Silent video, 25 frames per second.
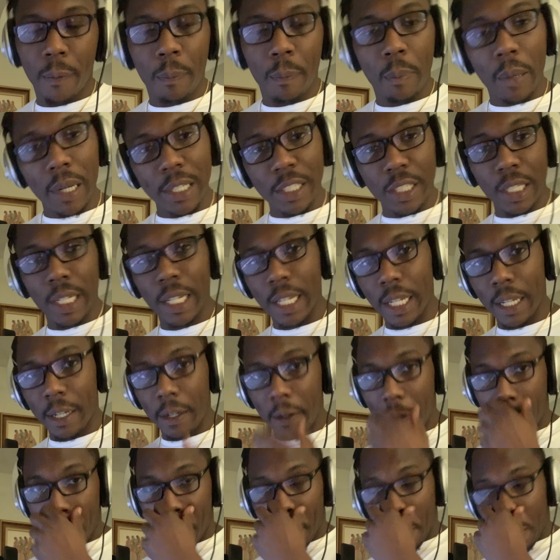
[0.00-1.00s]
punching
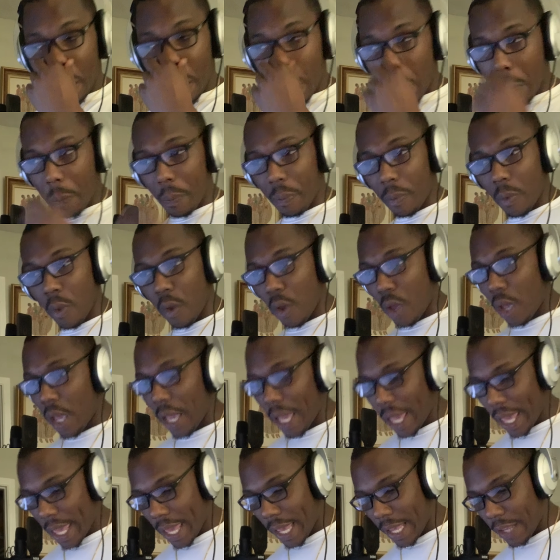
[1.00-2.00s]
in,
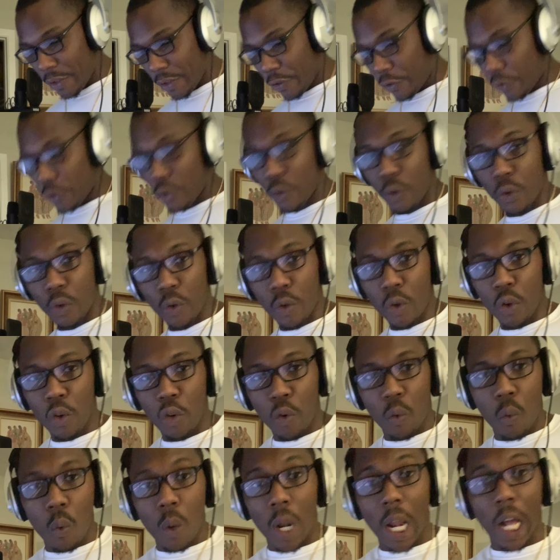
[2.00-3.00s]
is
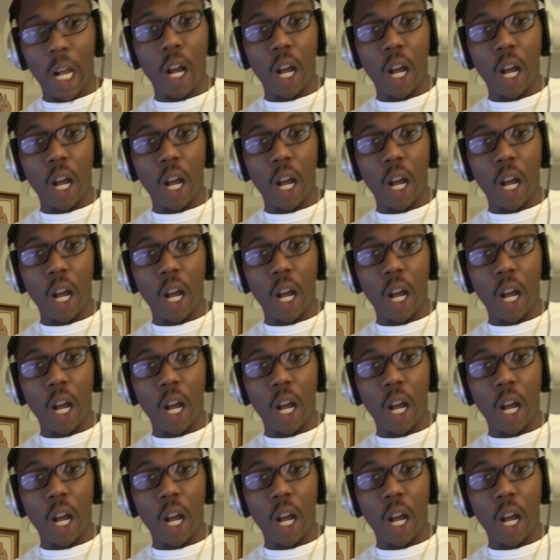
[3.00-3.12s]
what I